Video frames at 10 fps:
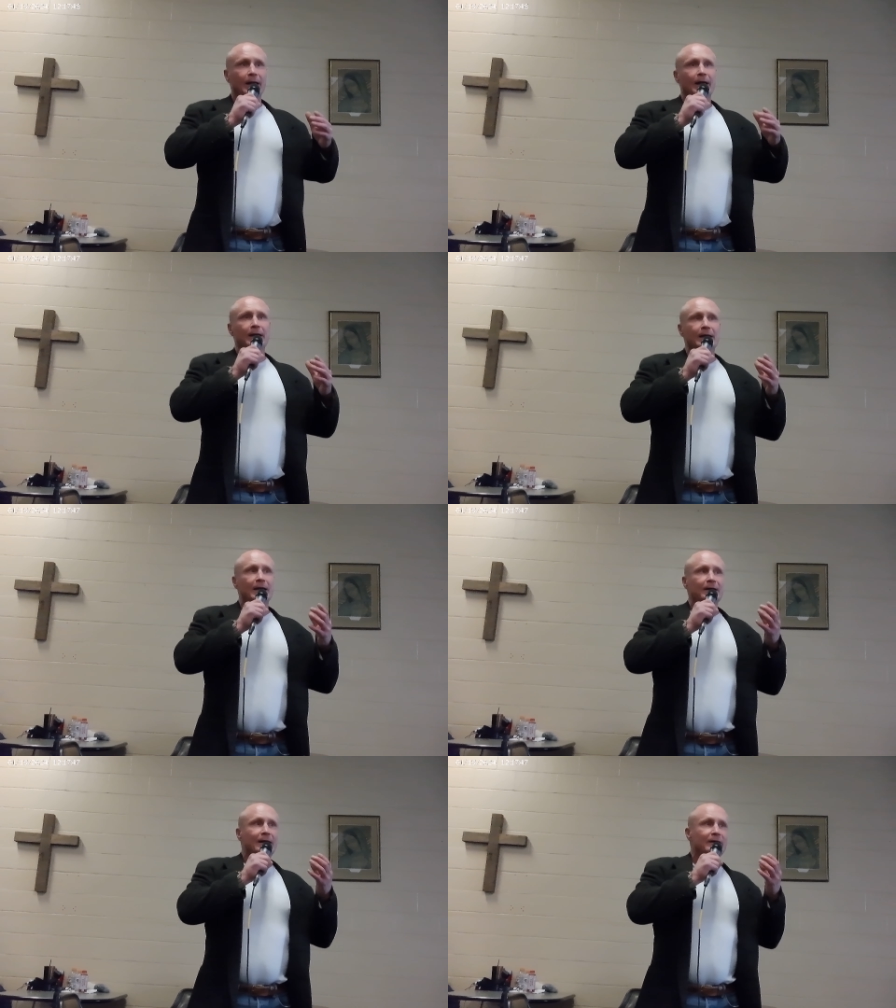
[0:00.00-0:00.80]
he,
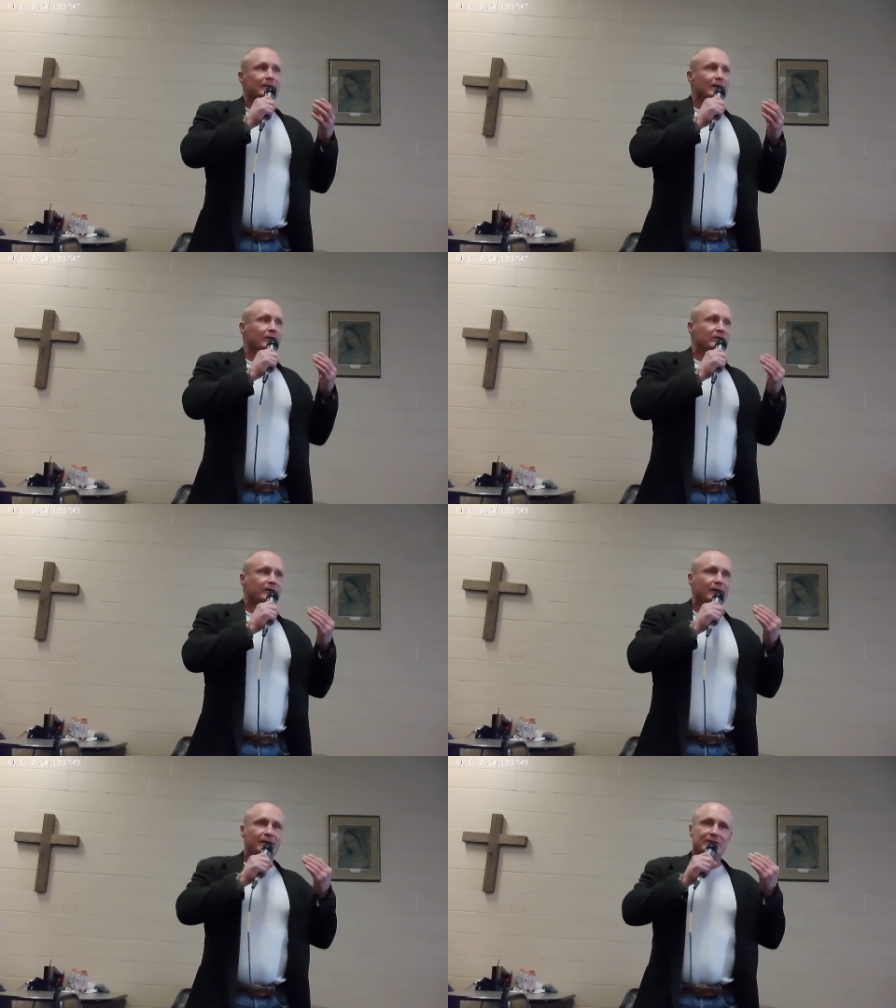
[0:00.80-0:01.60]
he, he is,
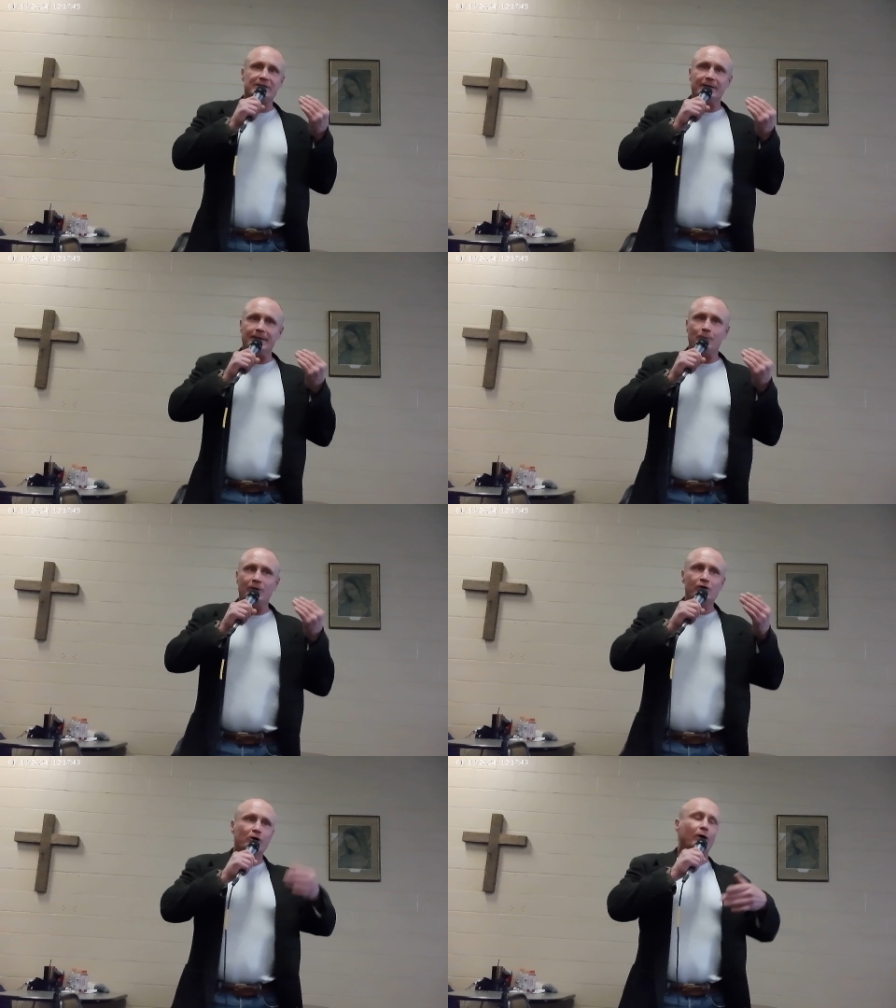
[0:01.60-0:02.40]
he's, when
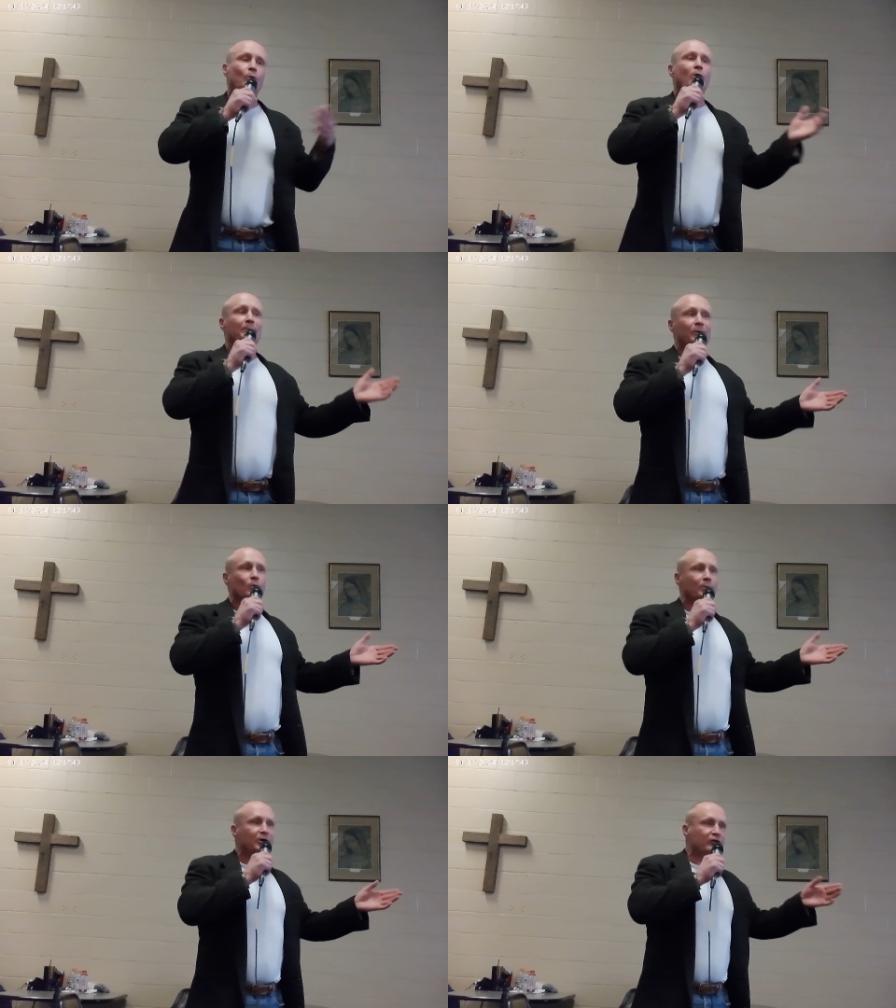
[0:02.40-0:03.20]
you look at woman,
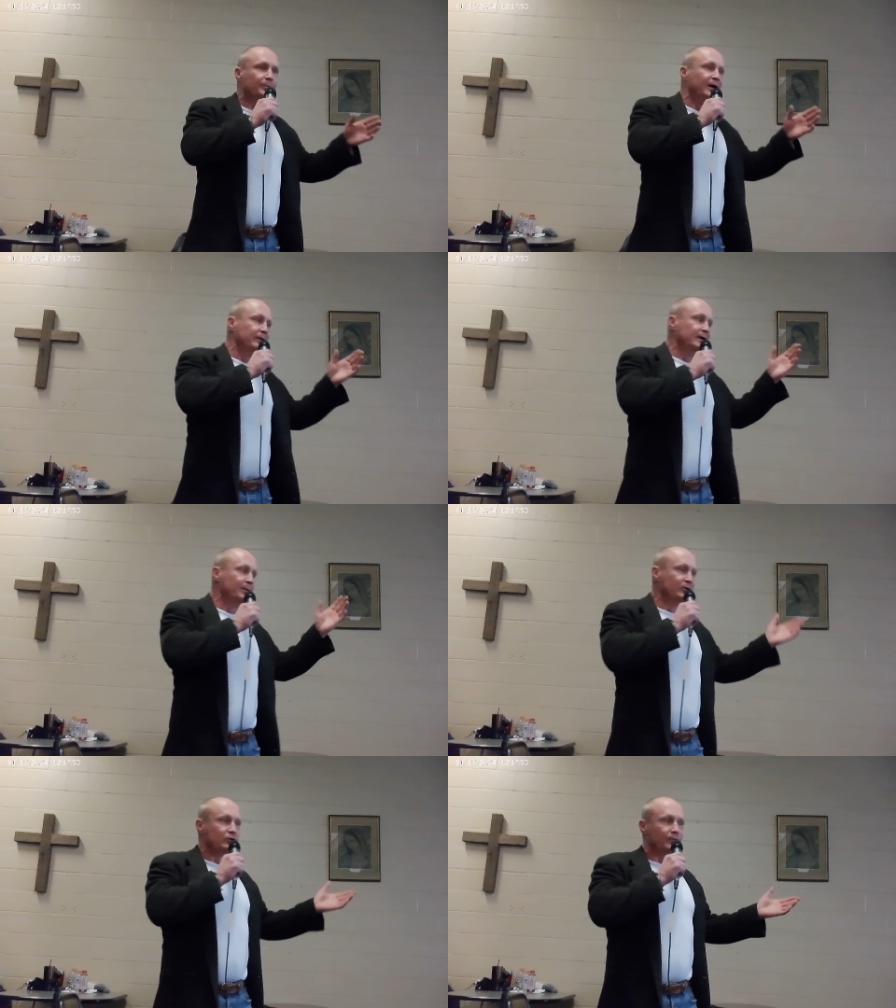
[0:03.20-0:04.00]
woman is made in the
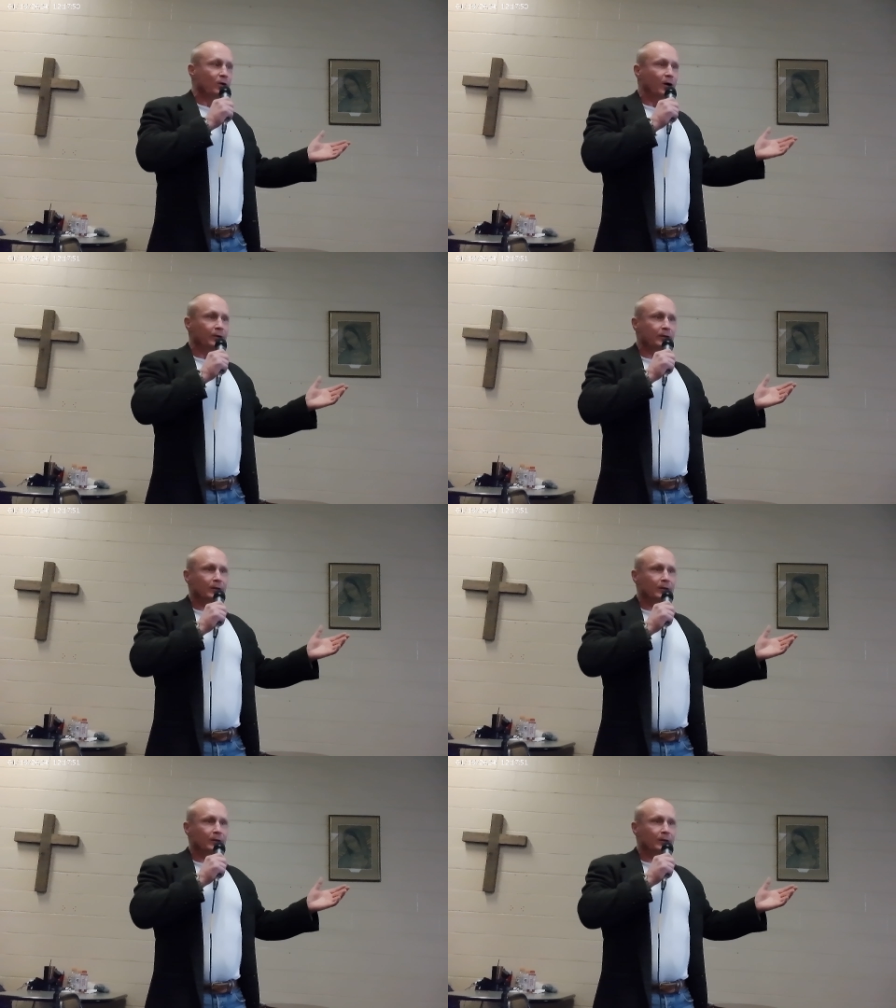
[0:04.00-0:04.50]
image of God.